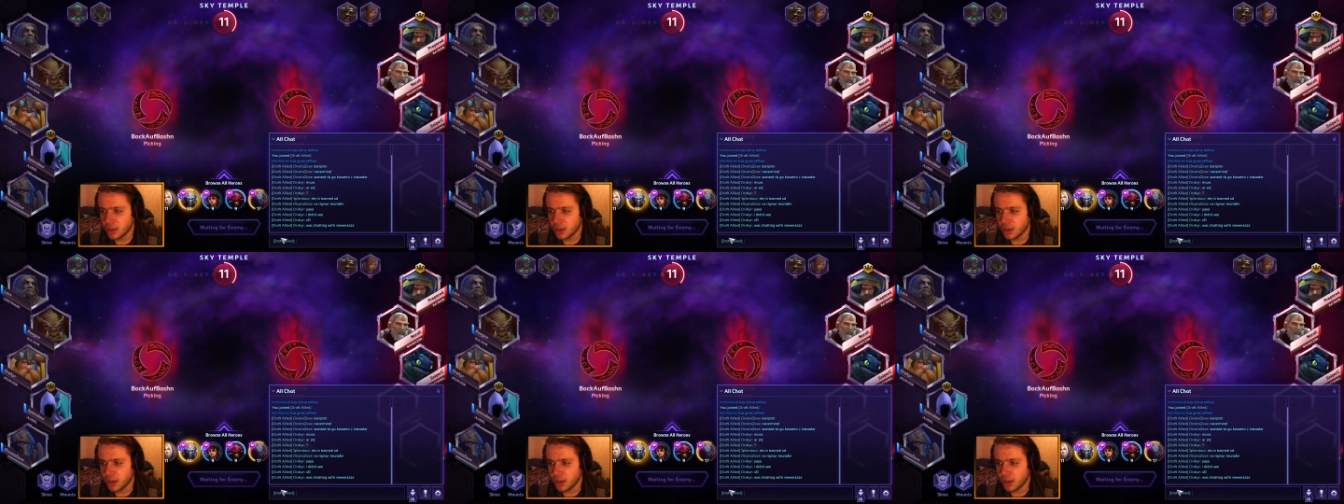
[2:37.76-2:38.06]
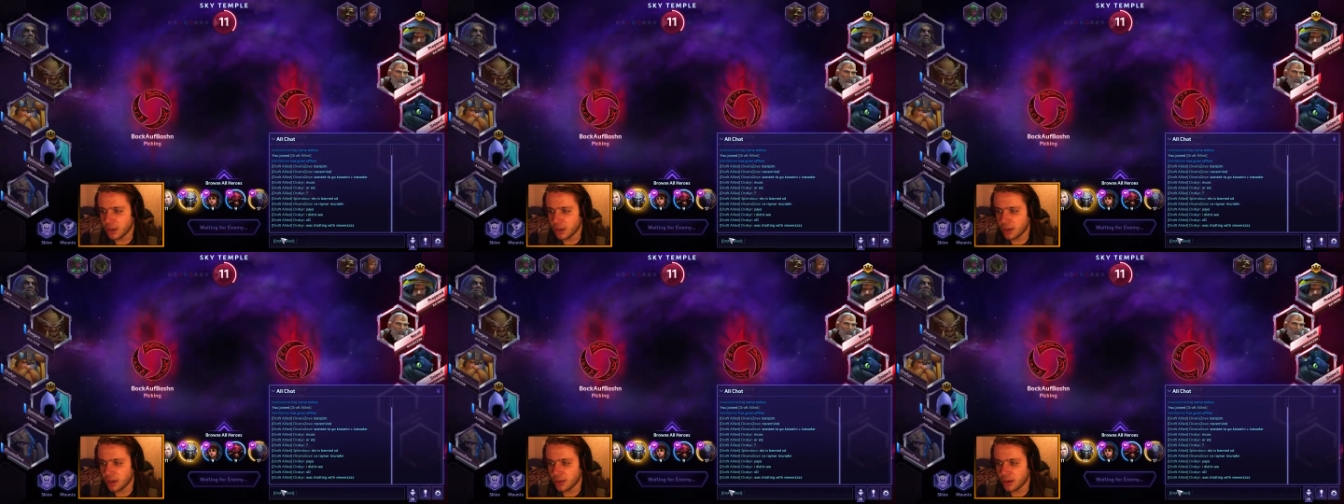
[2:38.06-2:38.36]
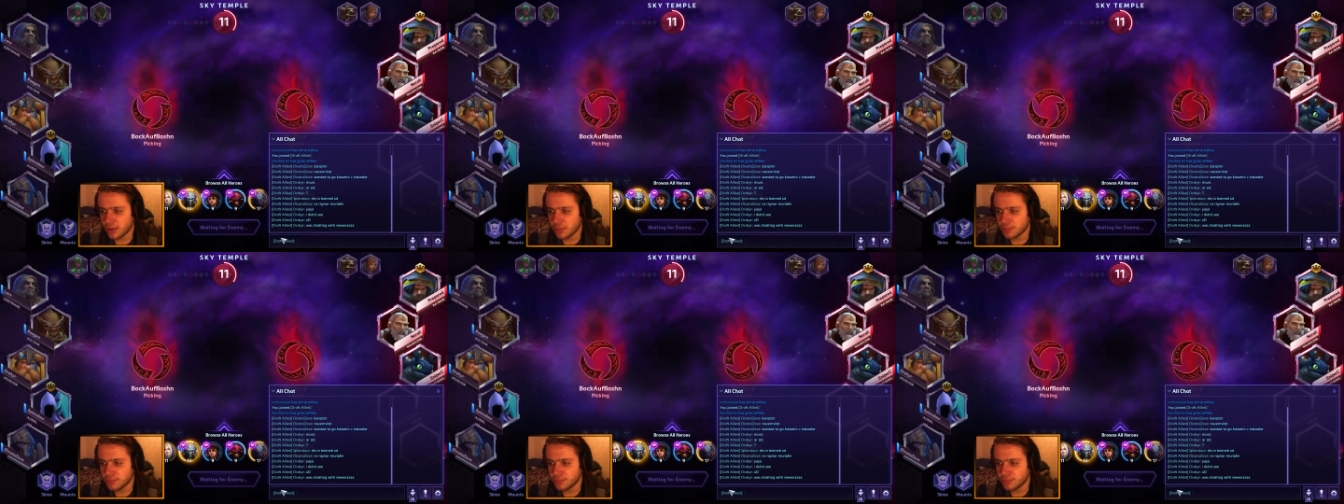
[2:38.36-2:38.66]

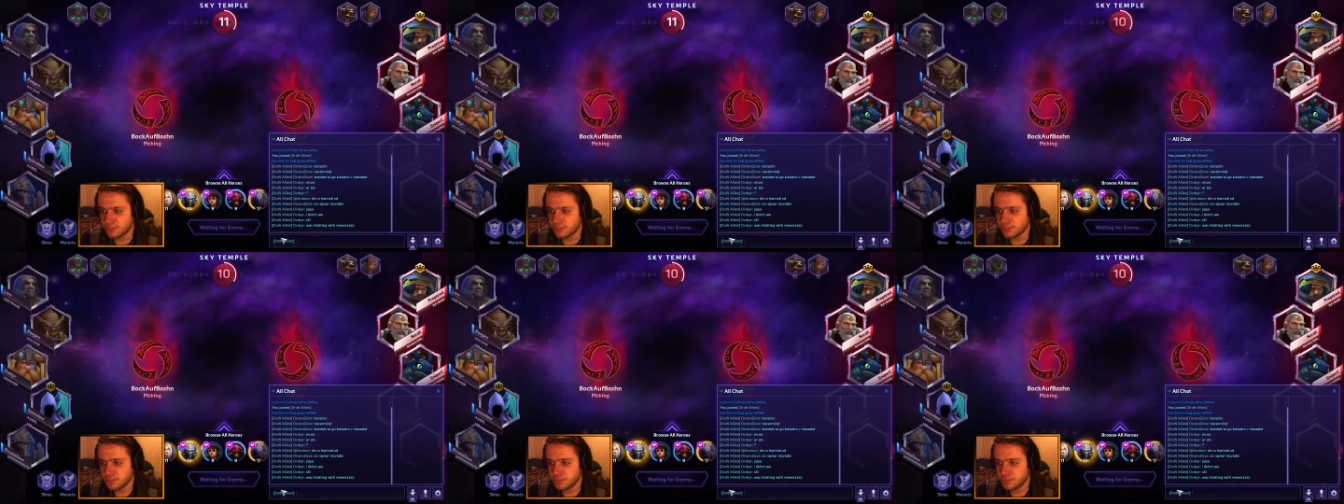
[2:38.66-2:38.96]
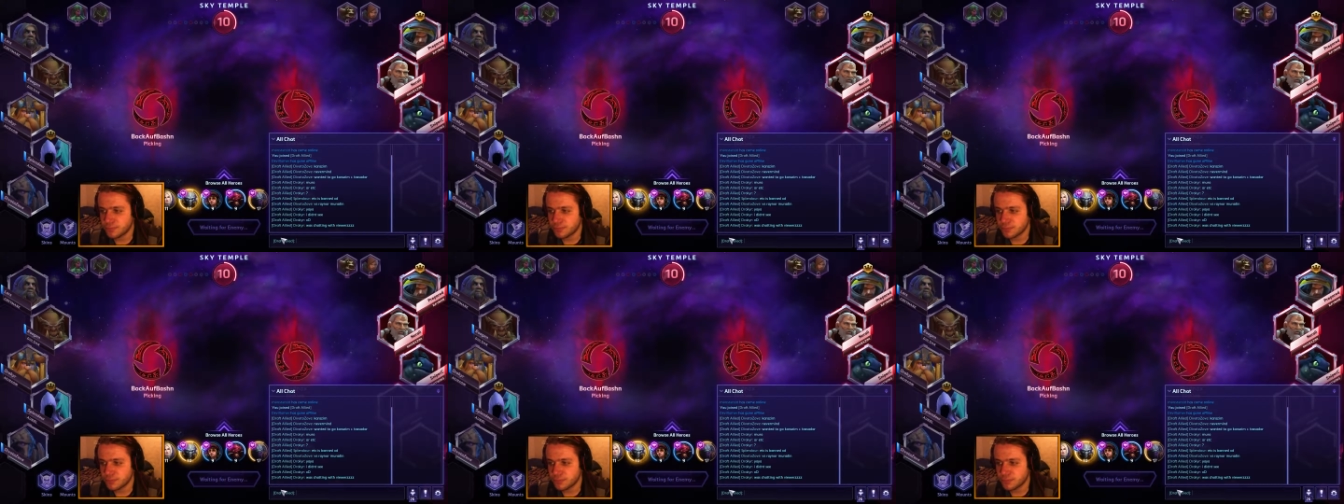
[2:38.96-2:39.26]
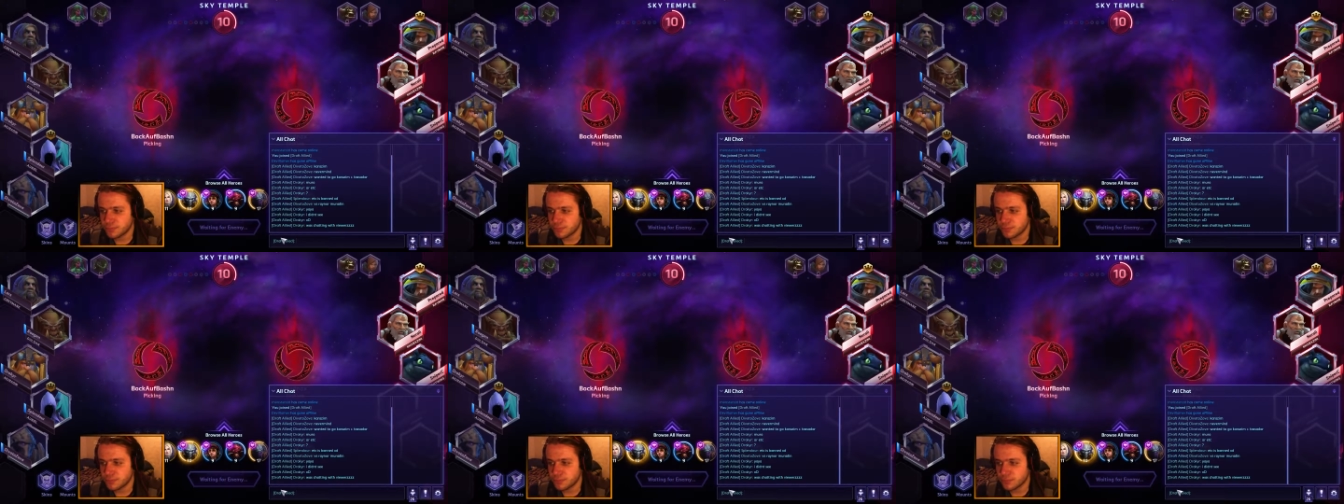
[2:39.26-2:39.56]
Um,
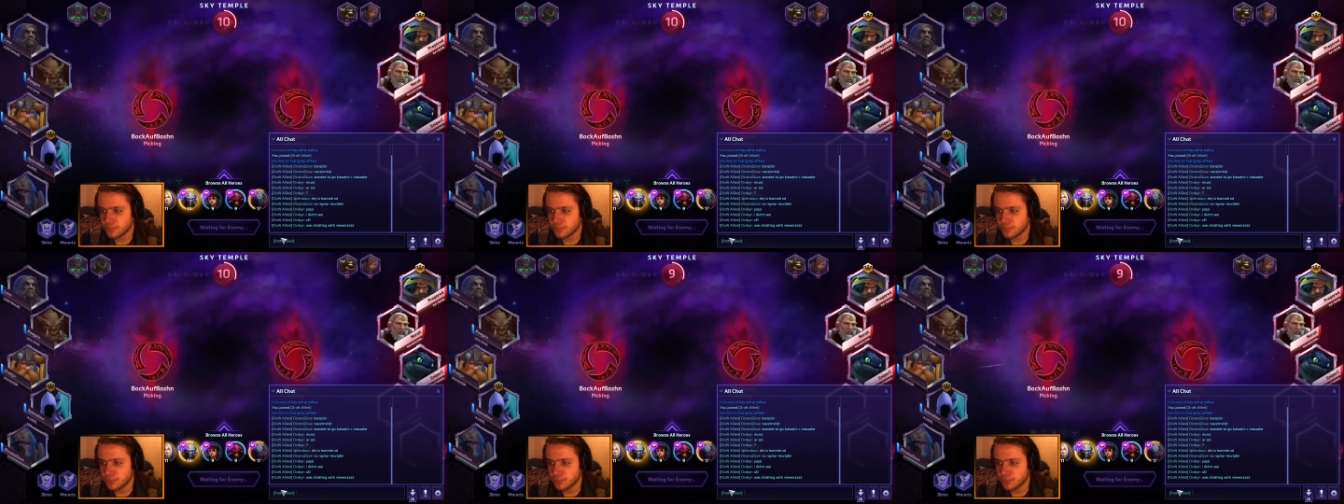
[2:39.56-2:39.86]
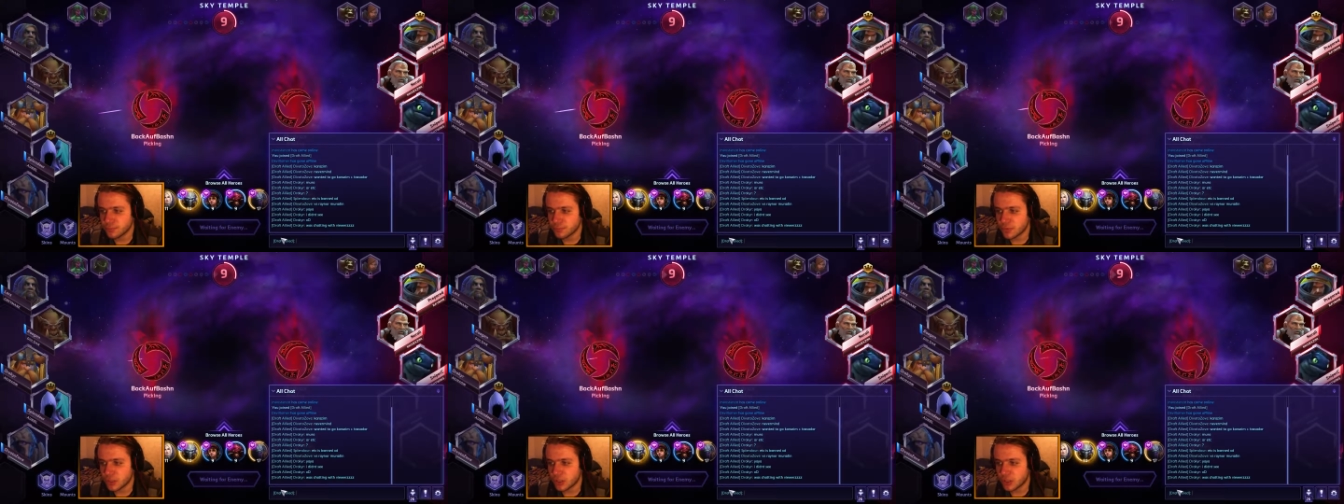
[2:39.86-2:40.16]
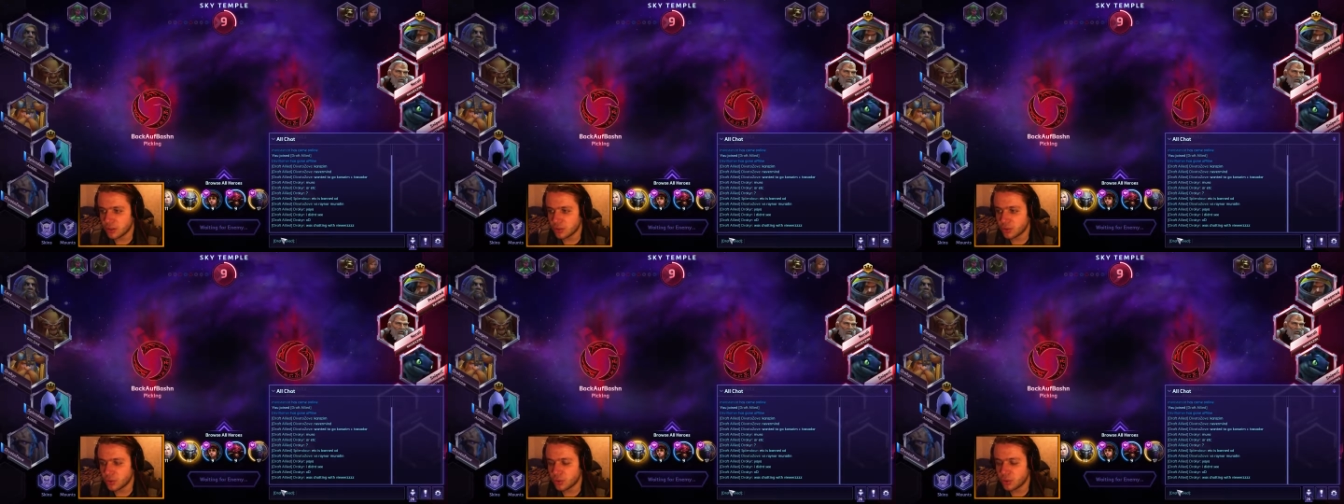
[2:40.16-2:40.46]

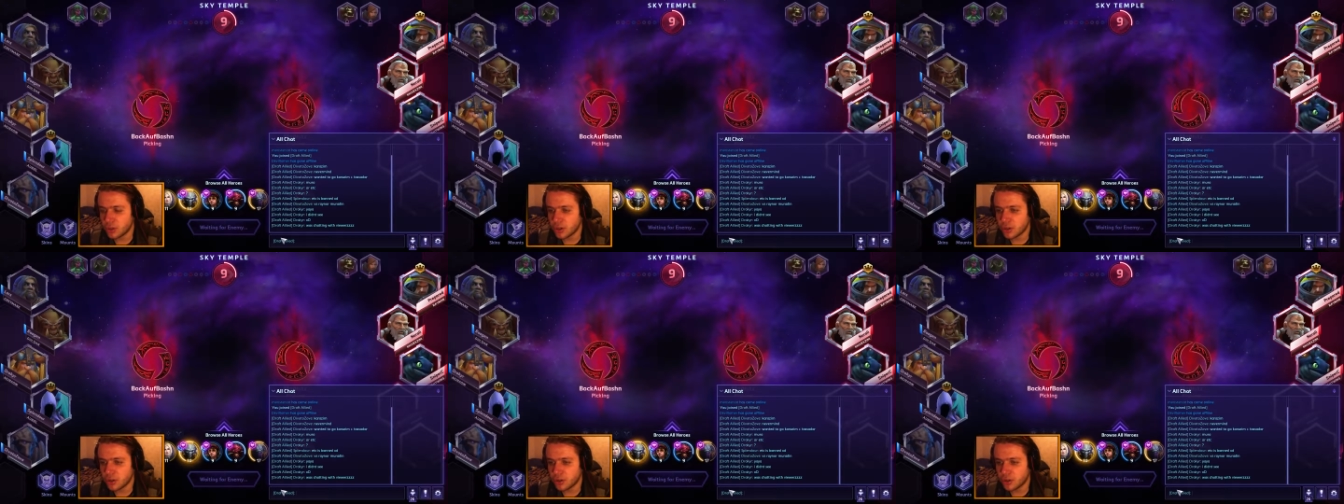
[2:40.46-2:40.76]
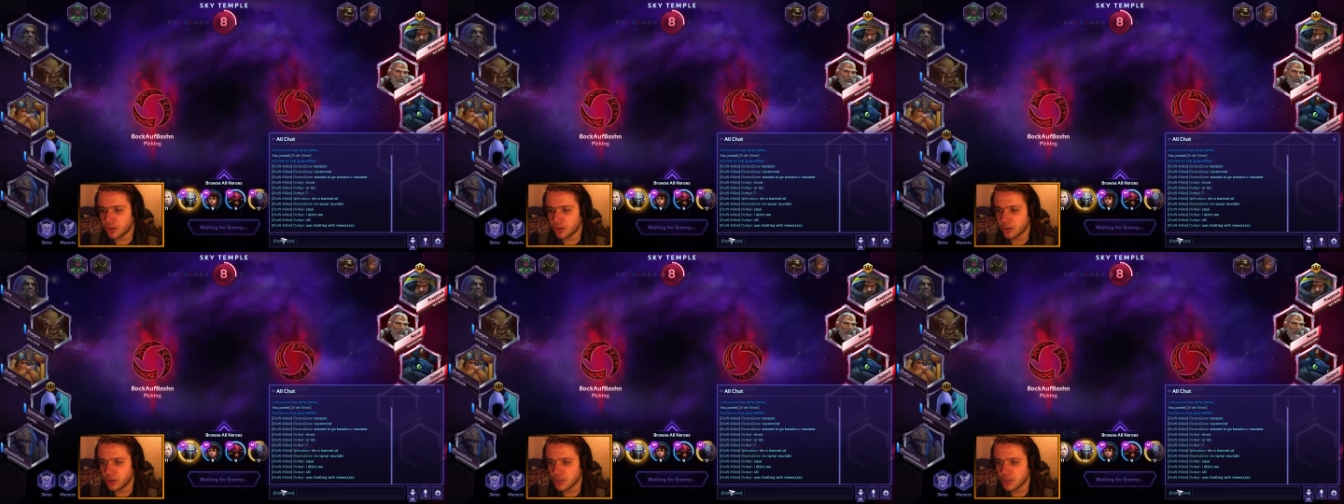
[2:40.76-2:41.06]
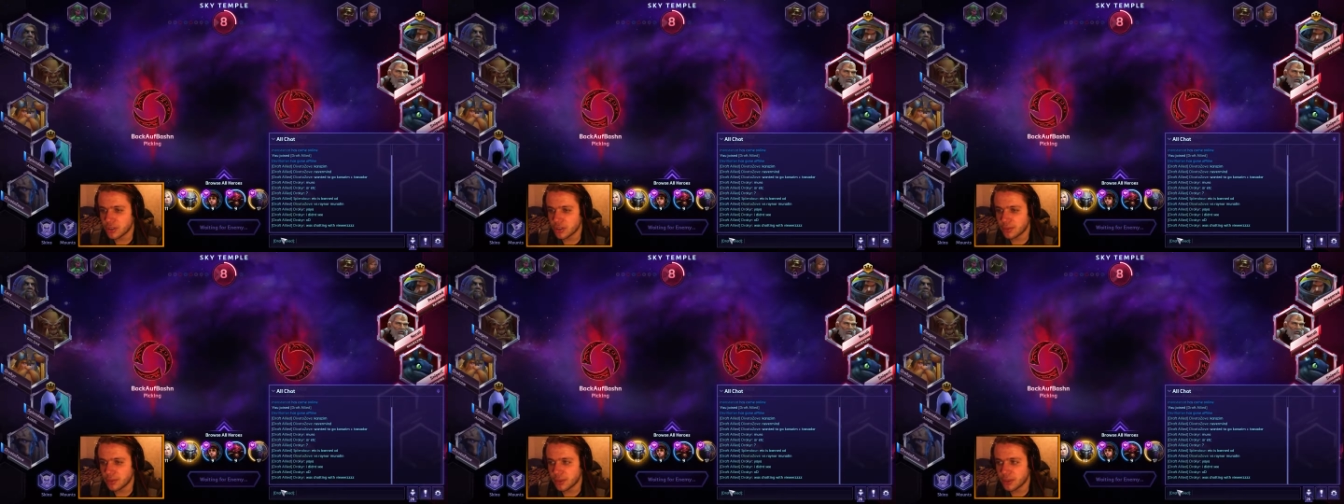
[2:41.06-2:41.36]
got Auriel here as
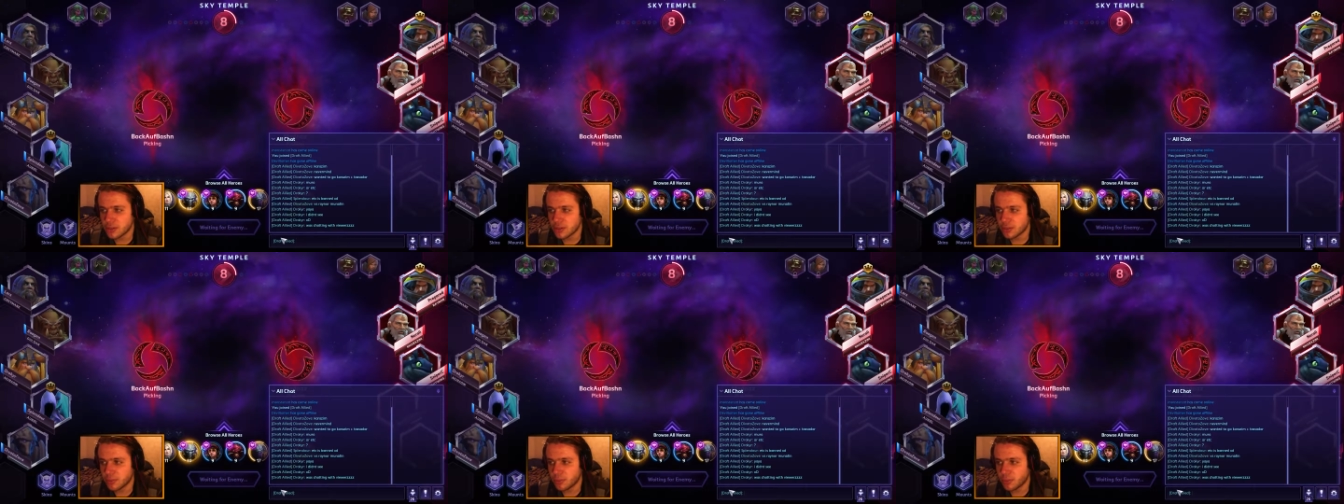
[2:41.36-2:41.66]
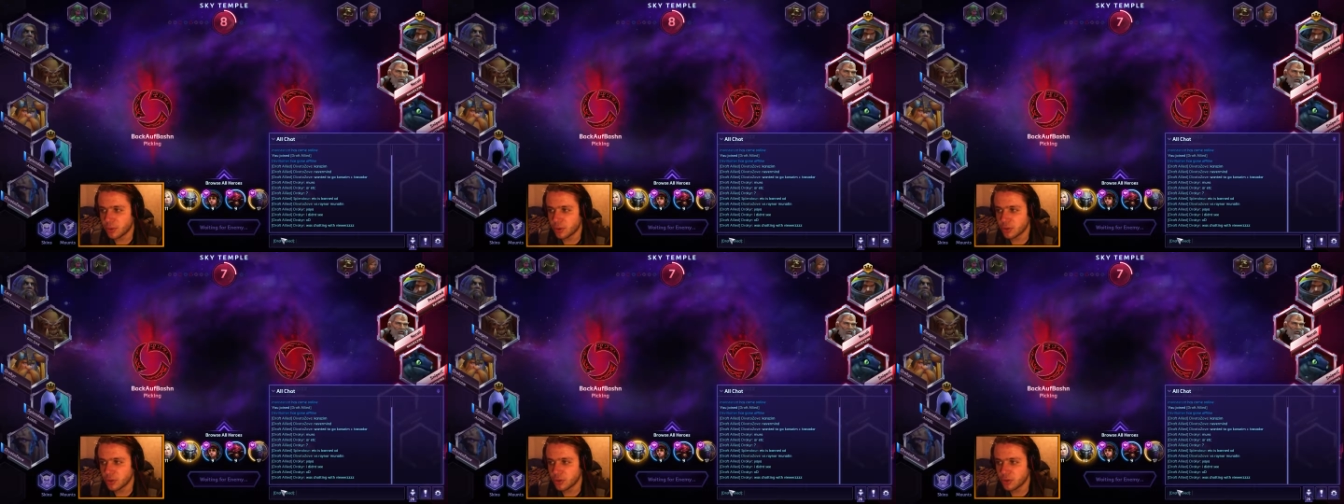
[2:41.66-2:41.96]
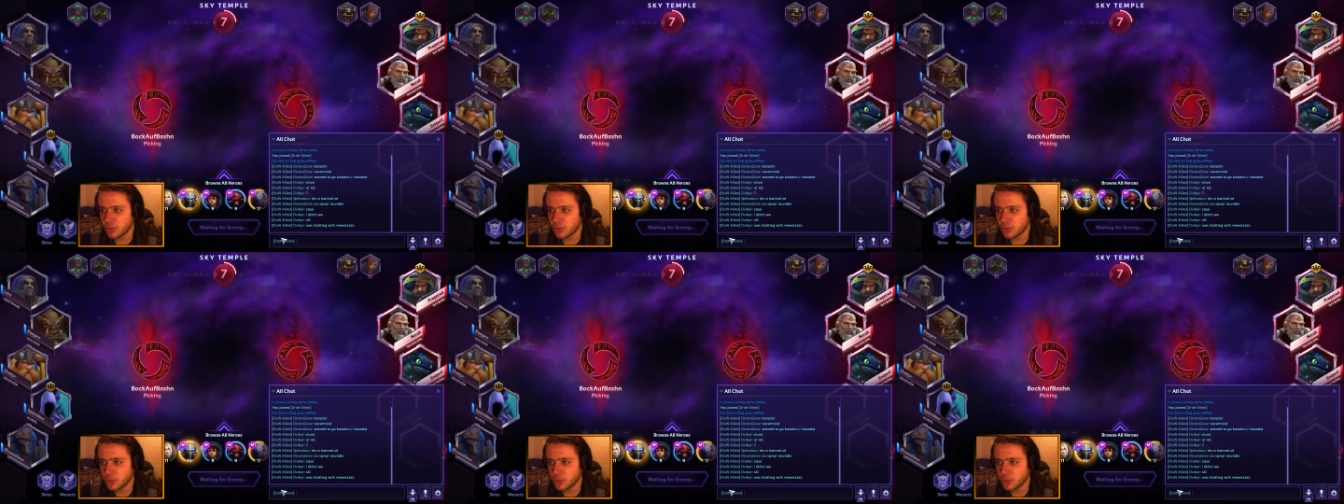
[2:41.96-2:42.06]
a main support,